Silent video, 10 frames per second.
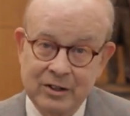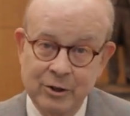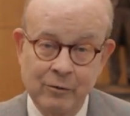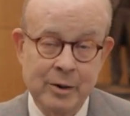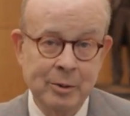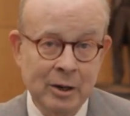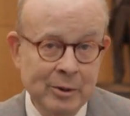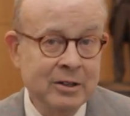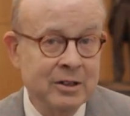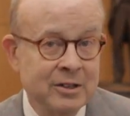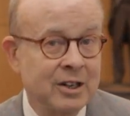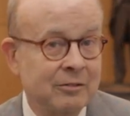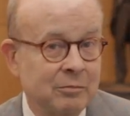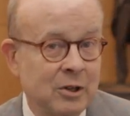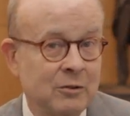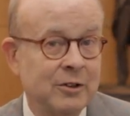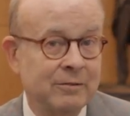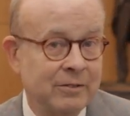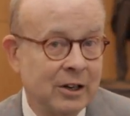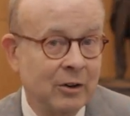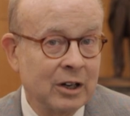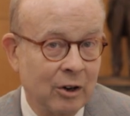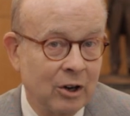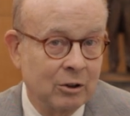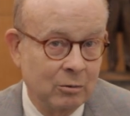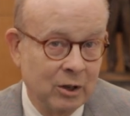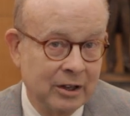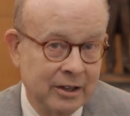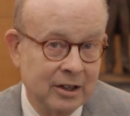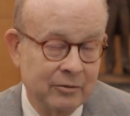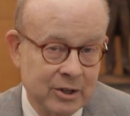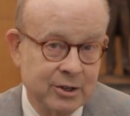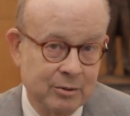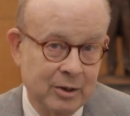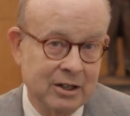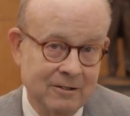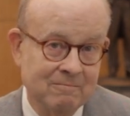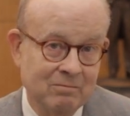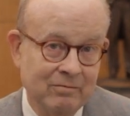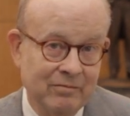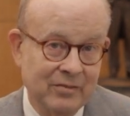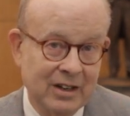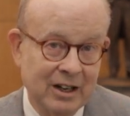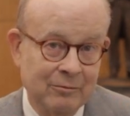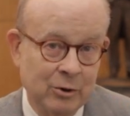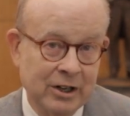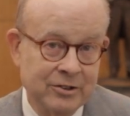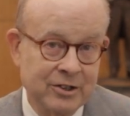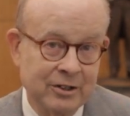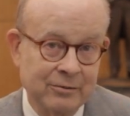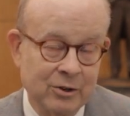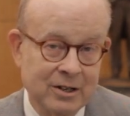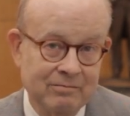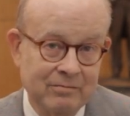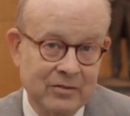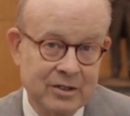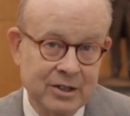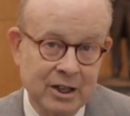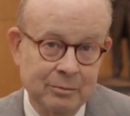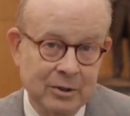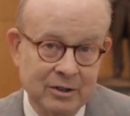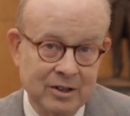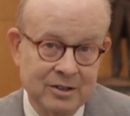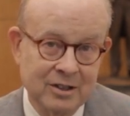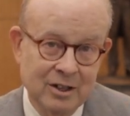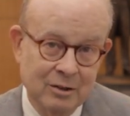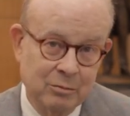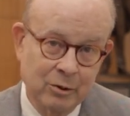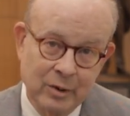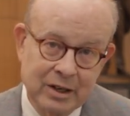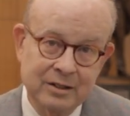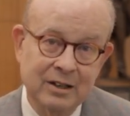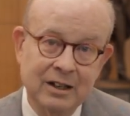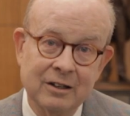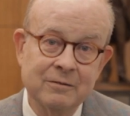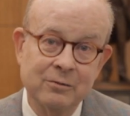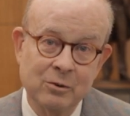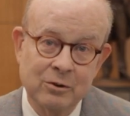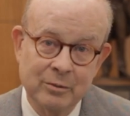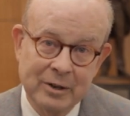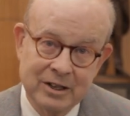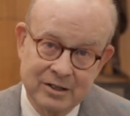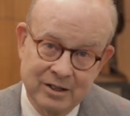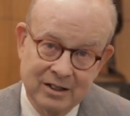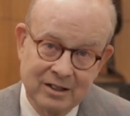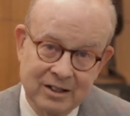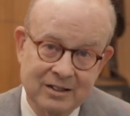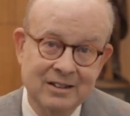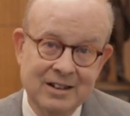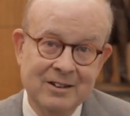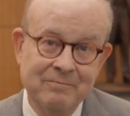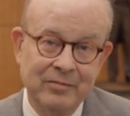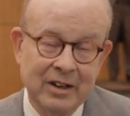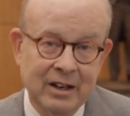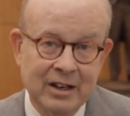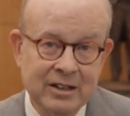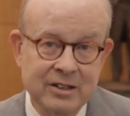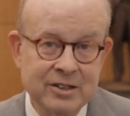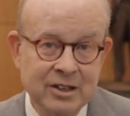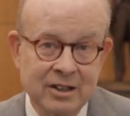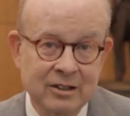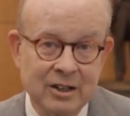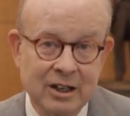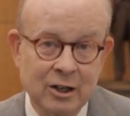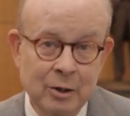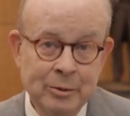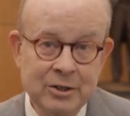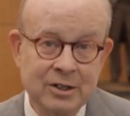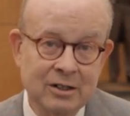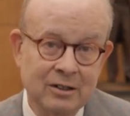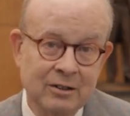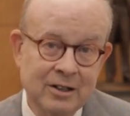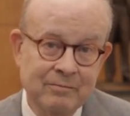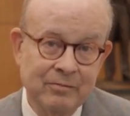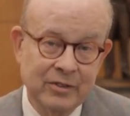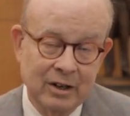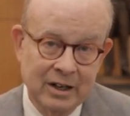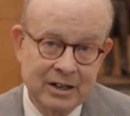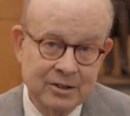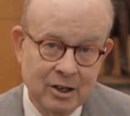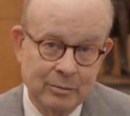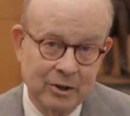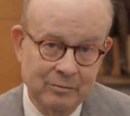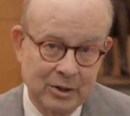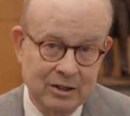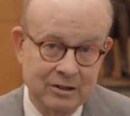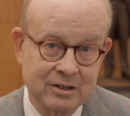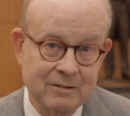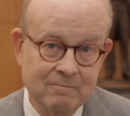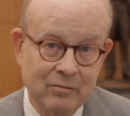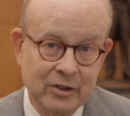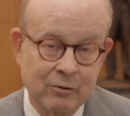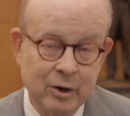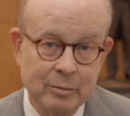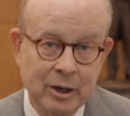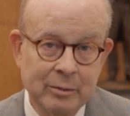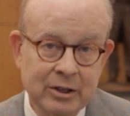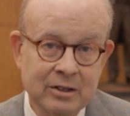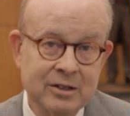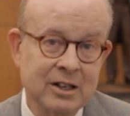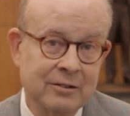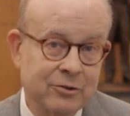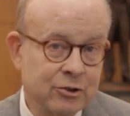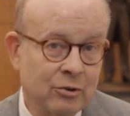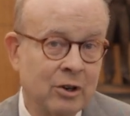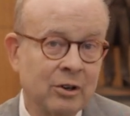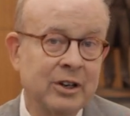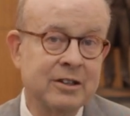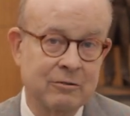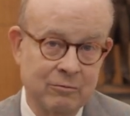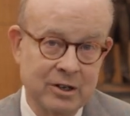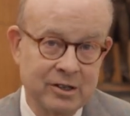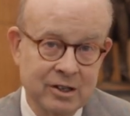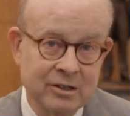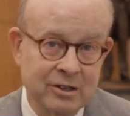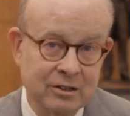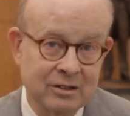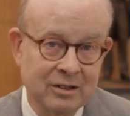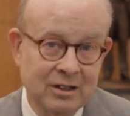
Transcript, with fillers: The Republicans have moved a very long way in this debate. I've watched every step in this parade now for the past decade, and I can say that up until the last couple of months, the Republicans have strongly resisted